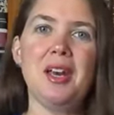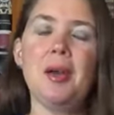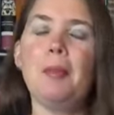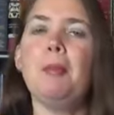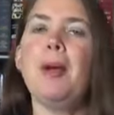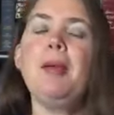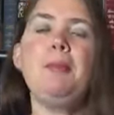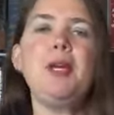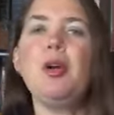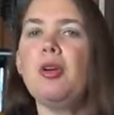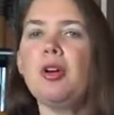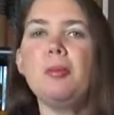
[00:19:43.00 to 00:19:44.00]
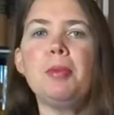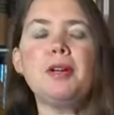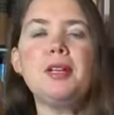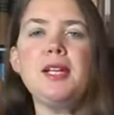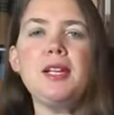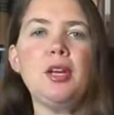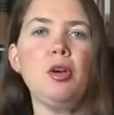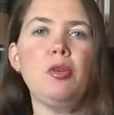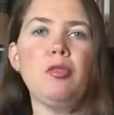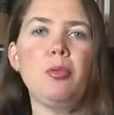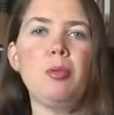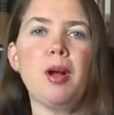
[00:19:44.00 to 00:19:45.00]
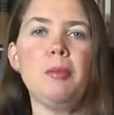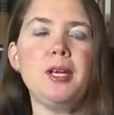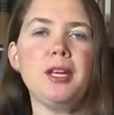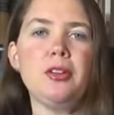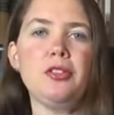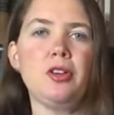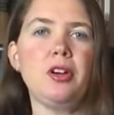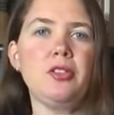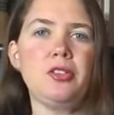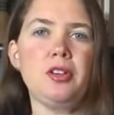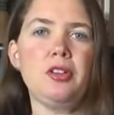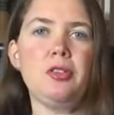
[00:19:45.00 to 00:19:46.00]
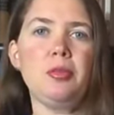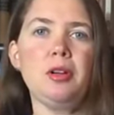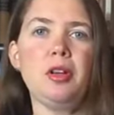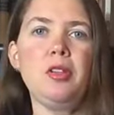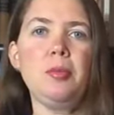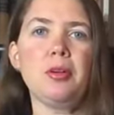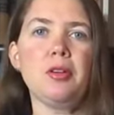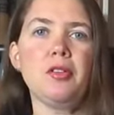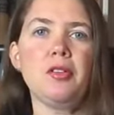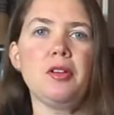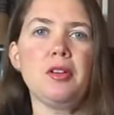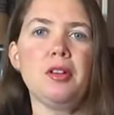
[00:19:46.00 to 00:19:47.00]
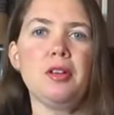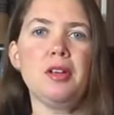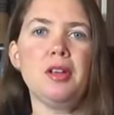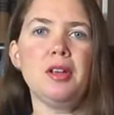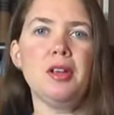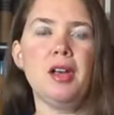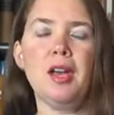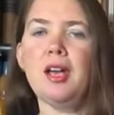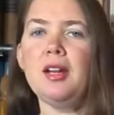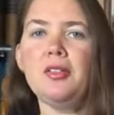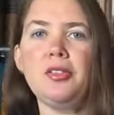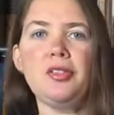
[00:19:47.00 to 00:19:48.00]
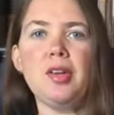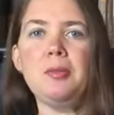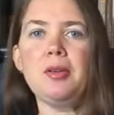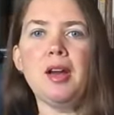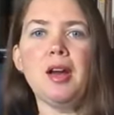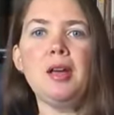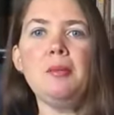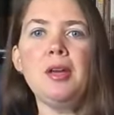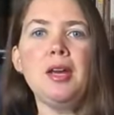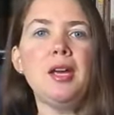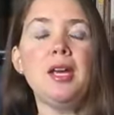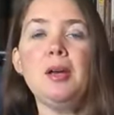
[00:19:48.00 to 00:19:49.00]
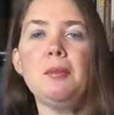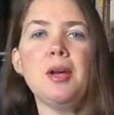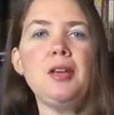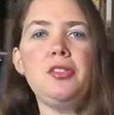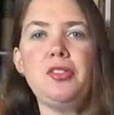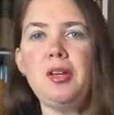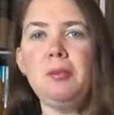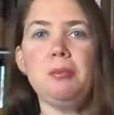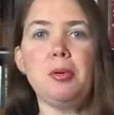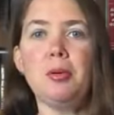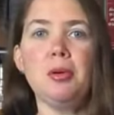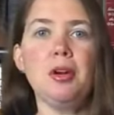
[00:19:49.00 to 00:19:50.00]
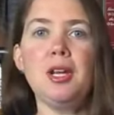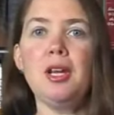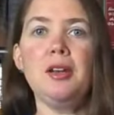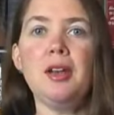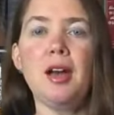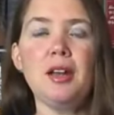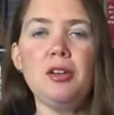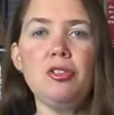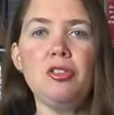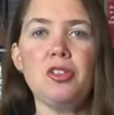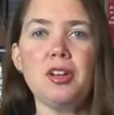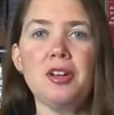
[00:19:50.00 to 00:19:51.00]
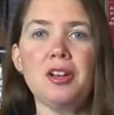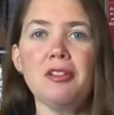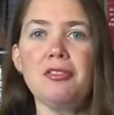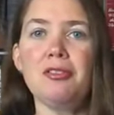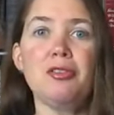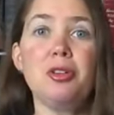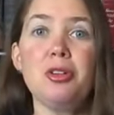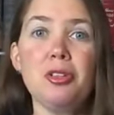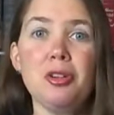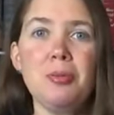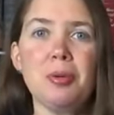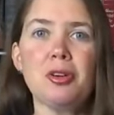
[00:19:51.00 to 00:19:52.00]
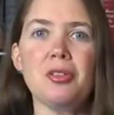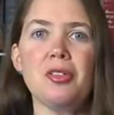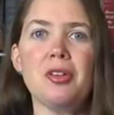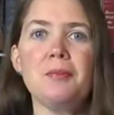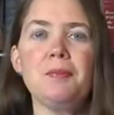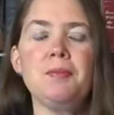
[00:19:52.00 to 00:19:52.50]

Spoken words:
might be completely overwhelming and exhausting to another person. And at the same time, it might seem boring and not interesting enough for a third person.